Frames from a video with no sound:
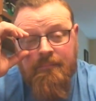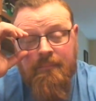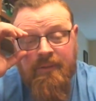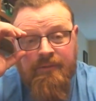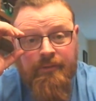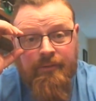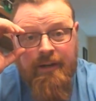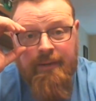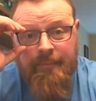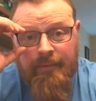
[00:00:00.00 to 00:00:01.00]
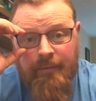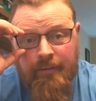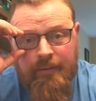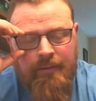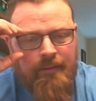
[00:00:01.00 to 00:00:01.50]
mystery drams.
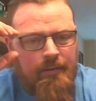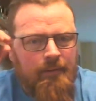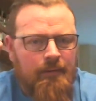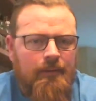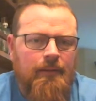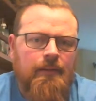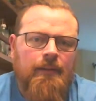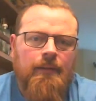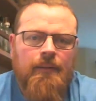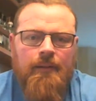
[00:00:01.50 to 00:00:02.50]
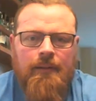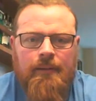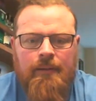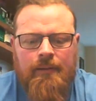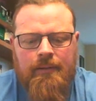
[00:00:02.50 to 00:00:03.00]

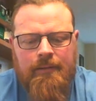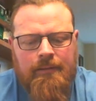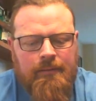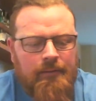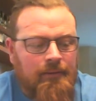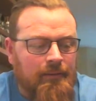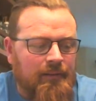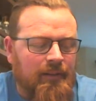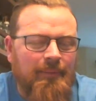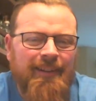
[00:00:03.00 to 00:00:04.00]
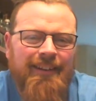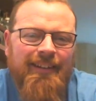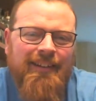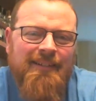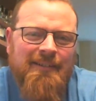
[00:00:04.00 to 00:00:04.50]
A little intimidated
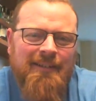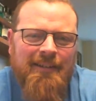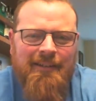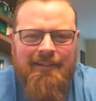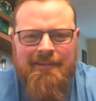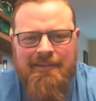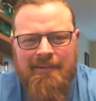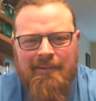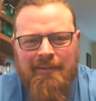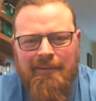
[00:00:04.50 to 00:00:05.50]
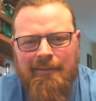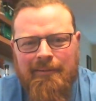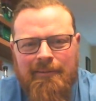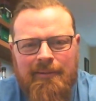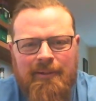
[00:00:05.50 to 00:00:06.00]
actually because they're
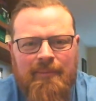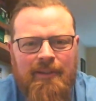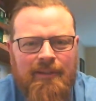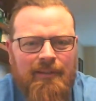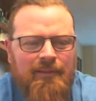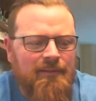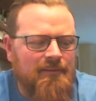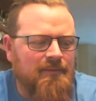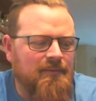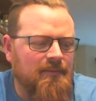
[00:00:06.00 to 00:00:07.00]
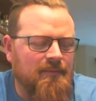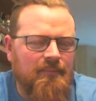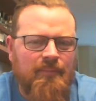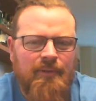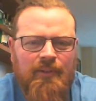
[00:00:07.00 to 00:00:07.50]
all going to be
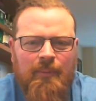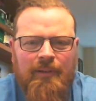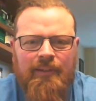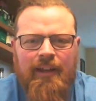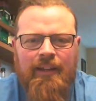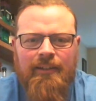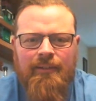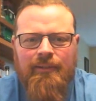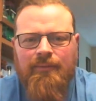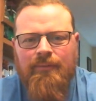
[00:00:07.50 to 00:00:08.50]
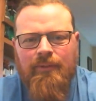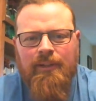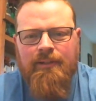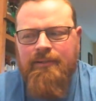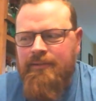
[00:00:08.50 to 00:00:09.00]
pretty spectacular
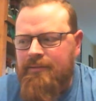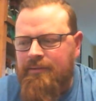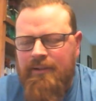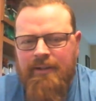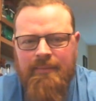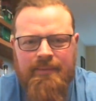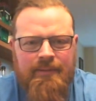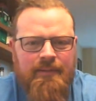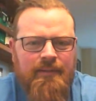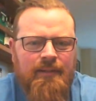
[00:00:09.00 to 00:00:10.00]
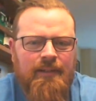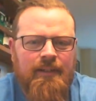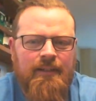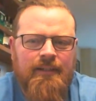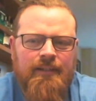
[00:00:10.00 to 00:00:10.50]
Laphroaig drams,
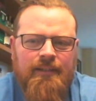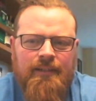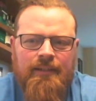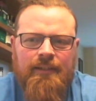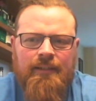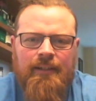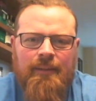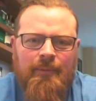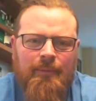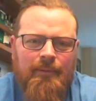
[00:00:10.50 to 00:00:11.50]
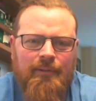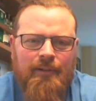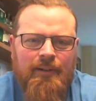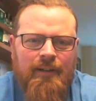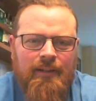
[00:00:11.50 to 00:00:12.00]
and I'm supposed to
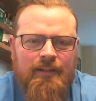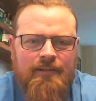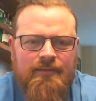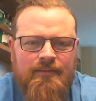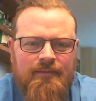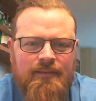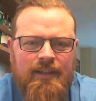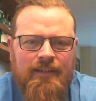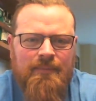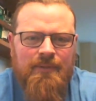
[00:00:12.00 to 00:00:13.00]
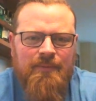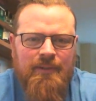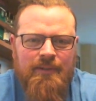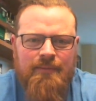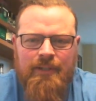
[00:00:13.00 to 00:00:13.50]
try and guess which one
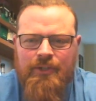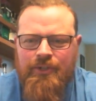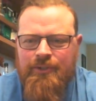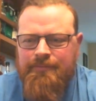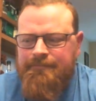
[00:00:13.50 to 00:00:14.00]
is which.